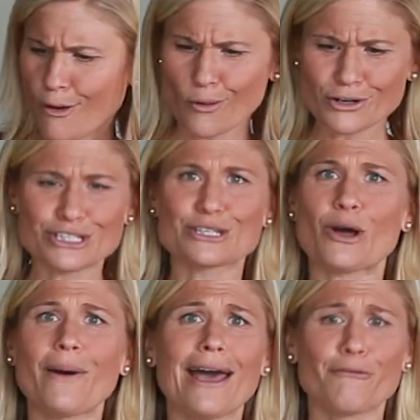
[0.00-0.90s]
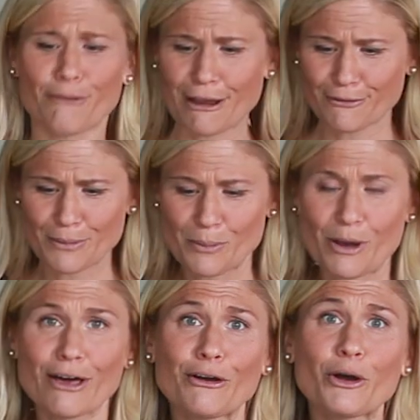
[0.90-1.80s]
or just go ahead right from the
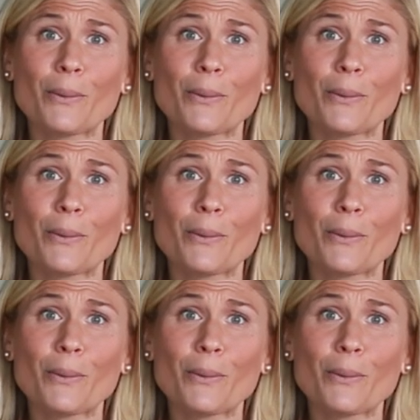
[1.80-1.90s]
bottle,